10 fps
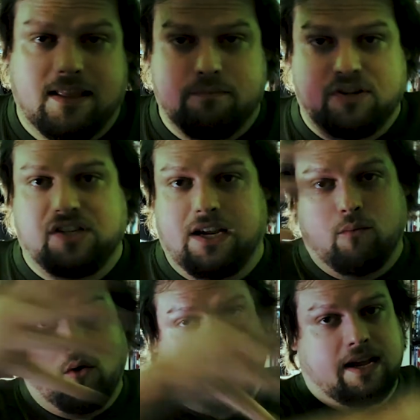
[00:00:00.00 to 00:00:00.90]
machine
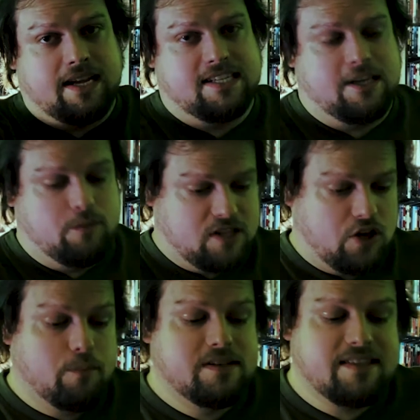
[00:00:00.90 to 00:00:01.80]
war can continue with the
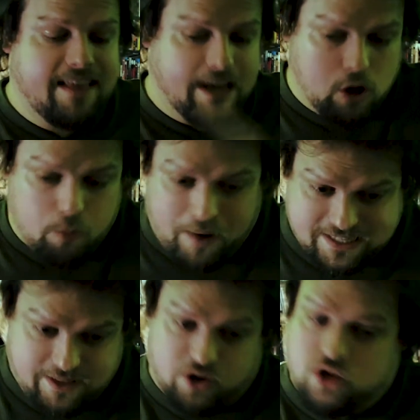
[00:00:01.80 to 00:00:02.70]
humans and they can go back
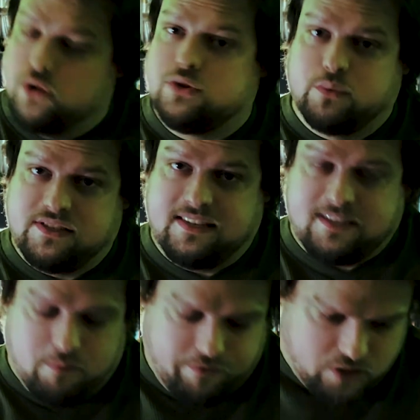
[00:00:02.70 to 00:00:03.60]
to their usual
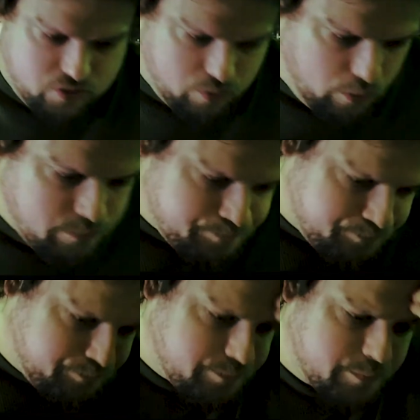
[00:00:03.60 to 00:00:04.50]
system of control
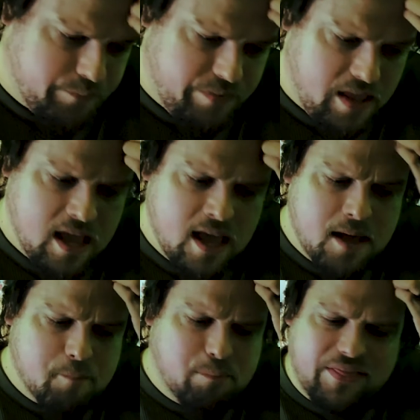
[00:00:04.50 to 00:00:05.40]

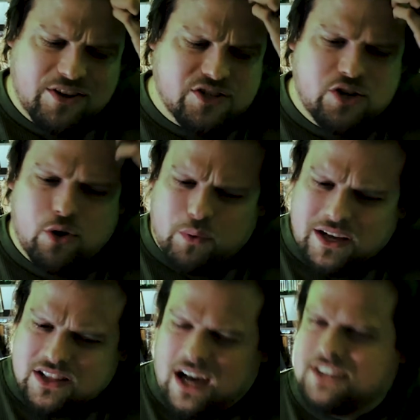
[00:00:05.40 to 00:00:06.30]
but there's no
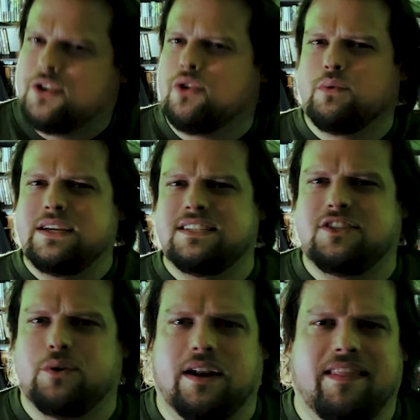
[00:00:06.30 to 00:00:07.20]
real logic or reason
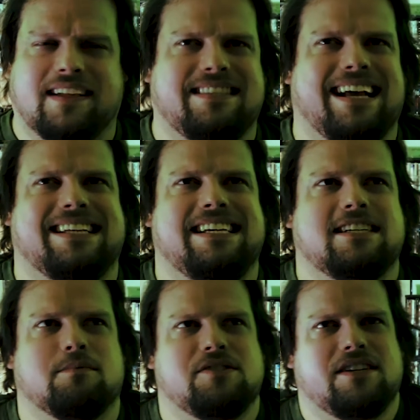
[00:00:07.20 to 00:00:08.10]
to it, and that's the idea
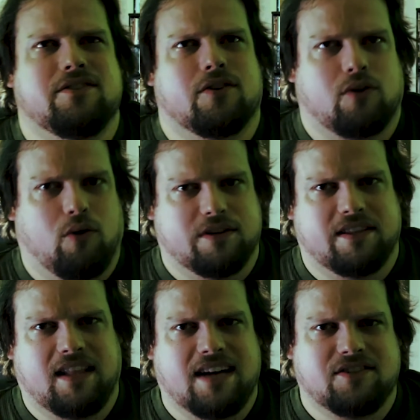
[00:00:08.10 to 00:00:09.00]
is machines are cold
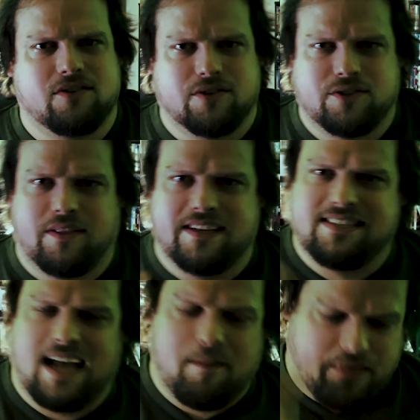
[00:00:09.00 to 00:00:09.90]
and logical, so they
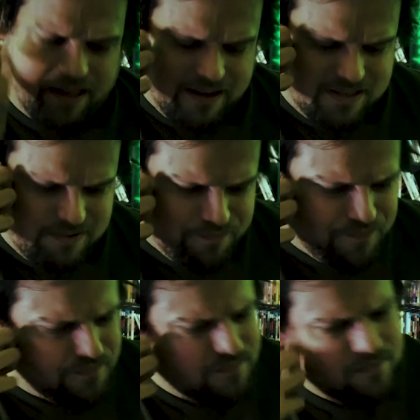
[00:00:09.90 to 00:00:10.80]
stop things.
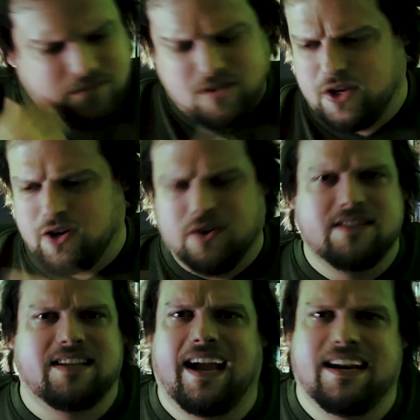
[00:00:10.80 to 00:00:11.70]

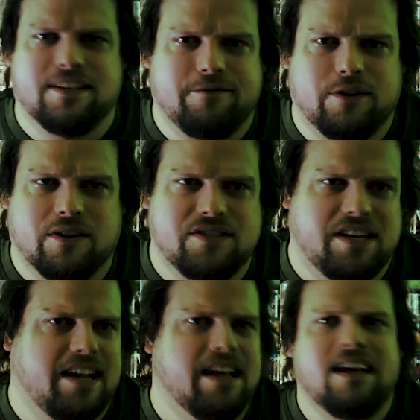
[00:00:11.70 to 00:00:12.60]
Current Zion is
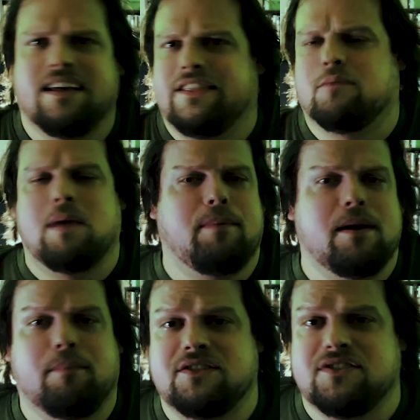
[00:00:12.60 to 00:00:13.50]
flourishing. There may be a
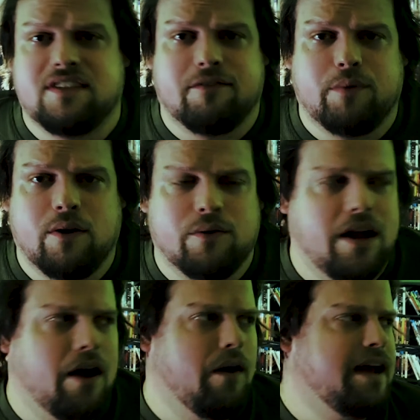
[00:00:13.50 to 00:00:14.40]
bunch of stuff we don't
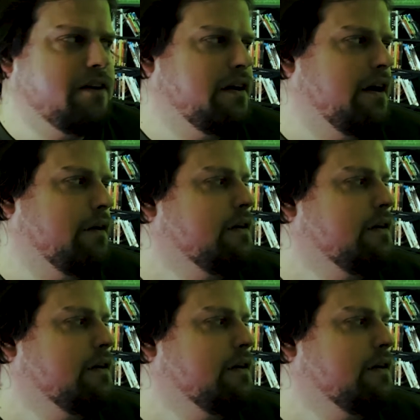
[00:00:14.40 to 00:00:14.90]
know. I don't know.